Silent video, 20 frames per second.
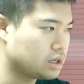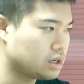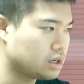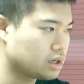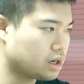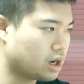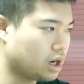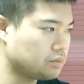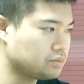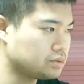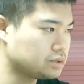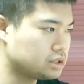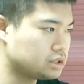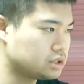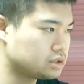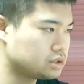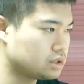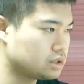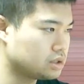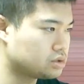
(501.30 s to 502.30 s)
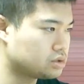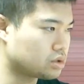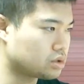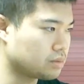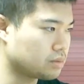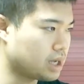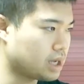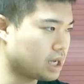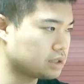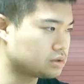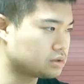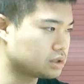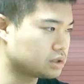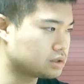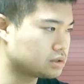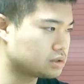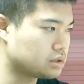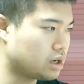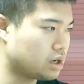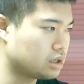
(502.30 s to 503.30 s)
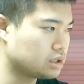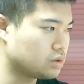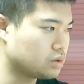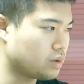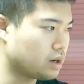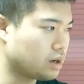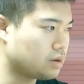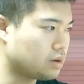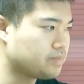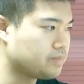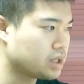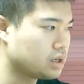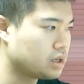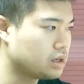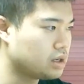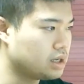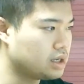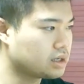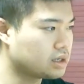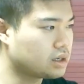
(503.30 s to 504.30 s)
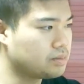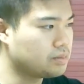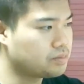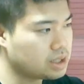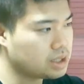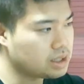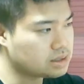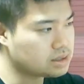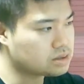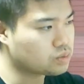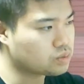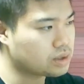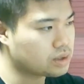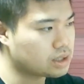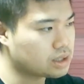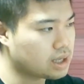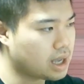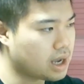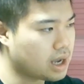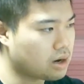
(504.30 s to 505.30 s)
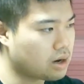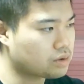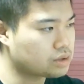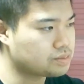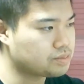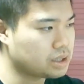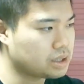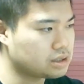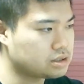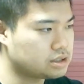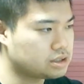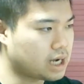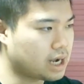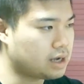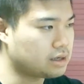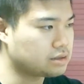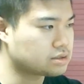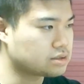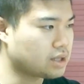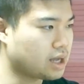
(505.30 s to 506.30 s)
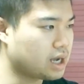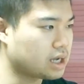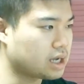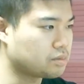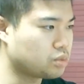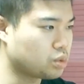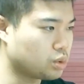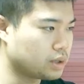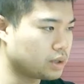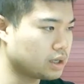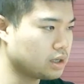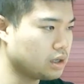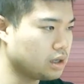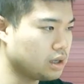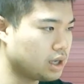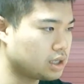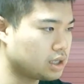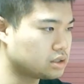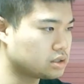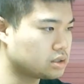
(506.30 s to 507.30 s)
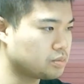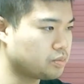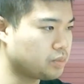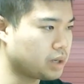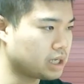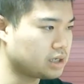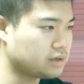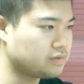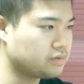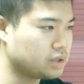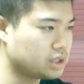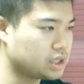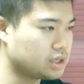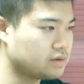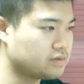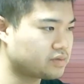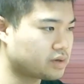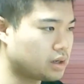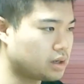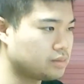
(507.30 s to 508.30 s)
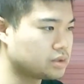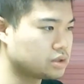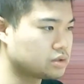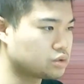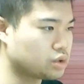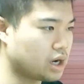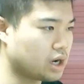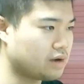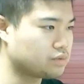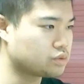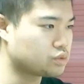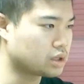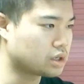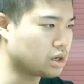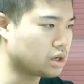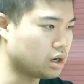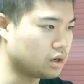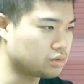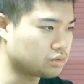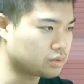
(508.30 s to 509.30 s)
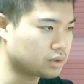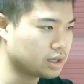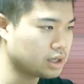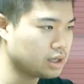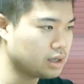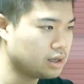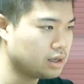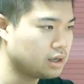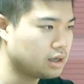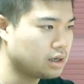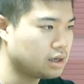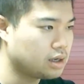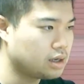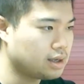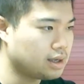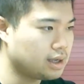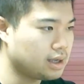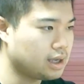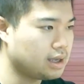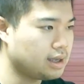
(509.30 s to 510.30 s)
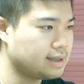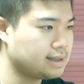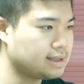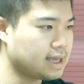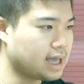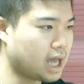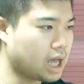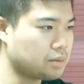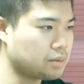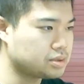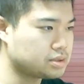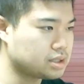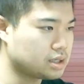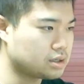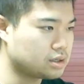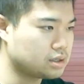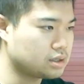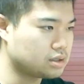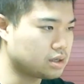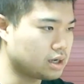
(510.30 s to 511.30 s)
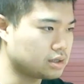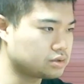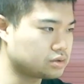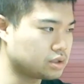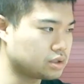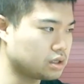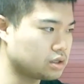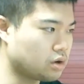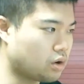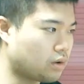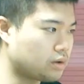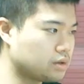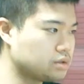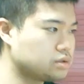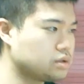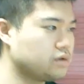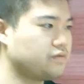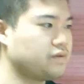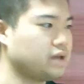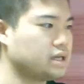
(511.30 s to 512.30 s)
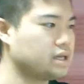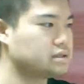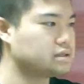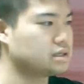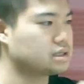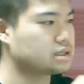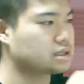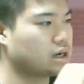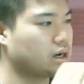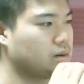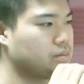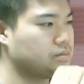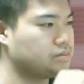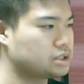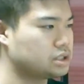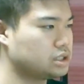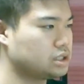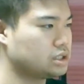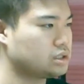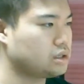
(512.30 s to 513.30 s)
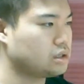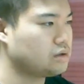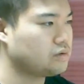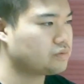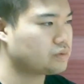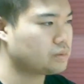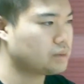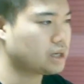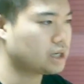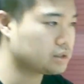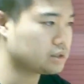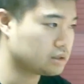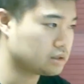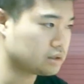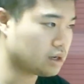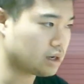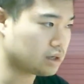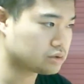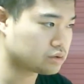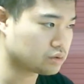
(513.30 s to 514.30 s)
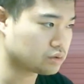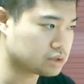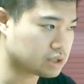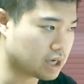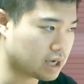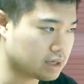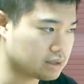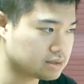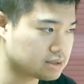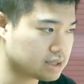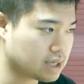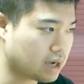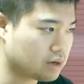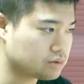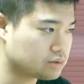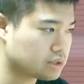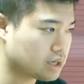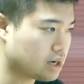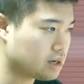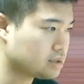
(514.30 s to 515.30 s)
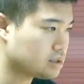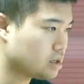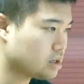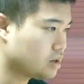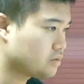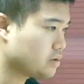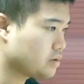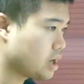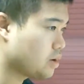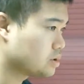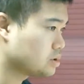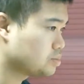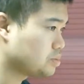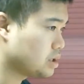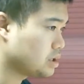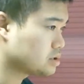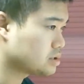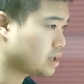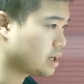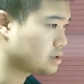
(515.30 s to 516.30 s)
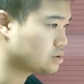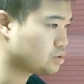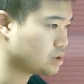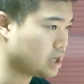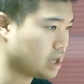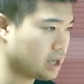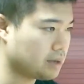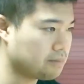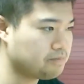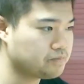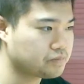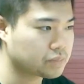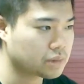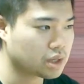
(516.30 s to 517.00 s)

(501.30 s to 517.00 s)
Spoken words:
Competition is strong metrics. Honeywell. It competes with aerospace giants like Boeing and is benefiting from the travel recovery in the epicenter industry. It also faces competition from other industrial giants outside of aerospace like 3M